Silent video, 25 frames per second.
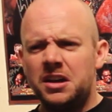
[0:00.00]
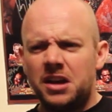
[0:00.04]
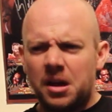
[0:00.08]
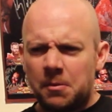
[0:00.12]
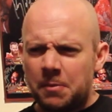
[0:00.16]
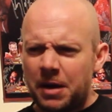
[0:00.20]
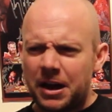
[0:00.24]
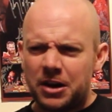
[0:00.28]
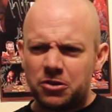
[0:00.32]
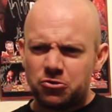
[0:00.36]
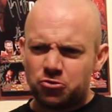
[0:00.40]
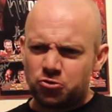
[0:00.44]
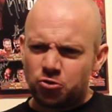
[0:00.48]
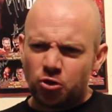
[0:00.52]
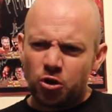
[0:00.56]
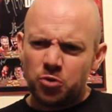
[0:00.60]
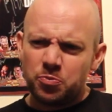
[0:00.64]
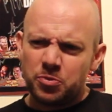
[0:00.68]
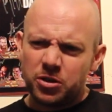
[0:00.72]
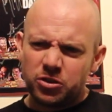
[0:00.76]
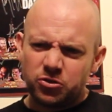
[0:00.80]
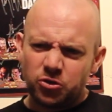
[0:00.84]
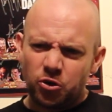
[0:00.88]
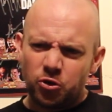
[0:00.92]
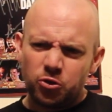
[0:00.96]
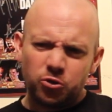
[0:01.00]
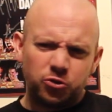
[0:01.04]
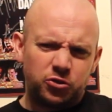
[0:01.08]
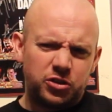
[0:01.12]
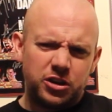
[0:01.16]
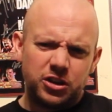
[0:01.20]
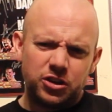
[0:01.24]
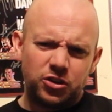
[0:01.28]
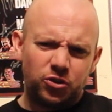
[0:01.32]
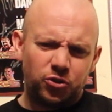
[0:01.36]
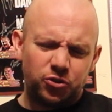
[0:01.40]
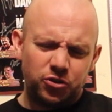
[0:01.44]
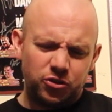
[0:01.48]
a man with Ron McDonald
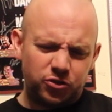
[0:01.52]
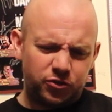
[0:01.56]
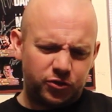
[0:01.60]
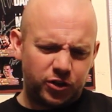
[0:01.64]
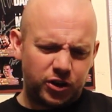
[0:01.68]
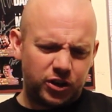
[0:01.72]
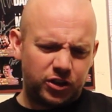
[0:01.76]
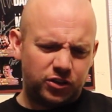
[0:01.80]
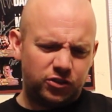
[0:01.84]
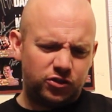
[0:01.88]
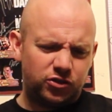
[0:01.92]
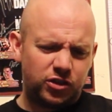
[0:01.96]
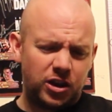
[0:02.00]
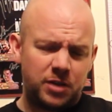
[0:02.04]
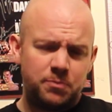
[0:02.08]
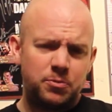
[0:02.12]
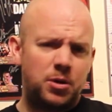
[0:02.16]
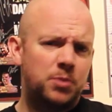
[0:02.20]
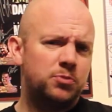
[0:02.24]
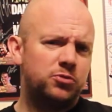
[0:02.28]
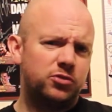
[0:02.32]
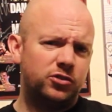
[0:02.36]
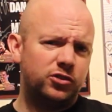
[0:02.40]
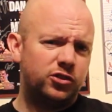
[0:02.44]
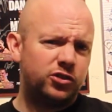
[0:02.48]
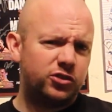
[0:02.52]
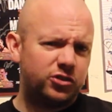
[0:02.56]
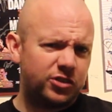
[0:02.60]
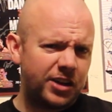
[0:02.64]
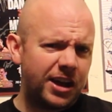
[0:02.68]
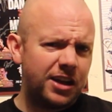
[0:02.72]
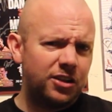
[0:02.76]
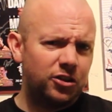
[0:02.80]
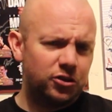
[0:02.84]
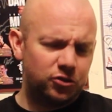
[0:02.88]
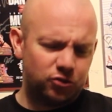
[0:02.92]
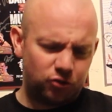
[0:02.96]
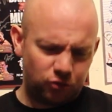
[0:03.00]
taking all these fucking sick bumps and
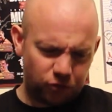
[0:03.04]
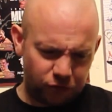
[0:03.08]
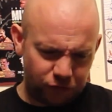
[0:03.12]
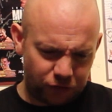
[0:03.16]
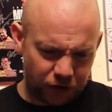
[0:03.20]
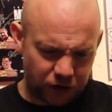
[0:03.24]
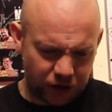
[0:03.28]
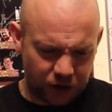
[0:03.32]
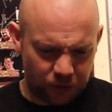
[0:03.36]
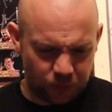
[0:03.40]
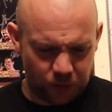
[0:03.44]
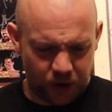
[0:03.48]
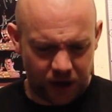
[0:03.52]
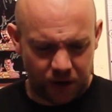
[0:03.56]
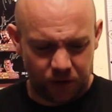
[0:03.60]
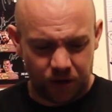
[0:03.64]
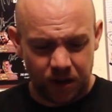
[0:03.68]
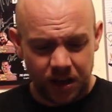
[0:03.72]
selling so fucking well.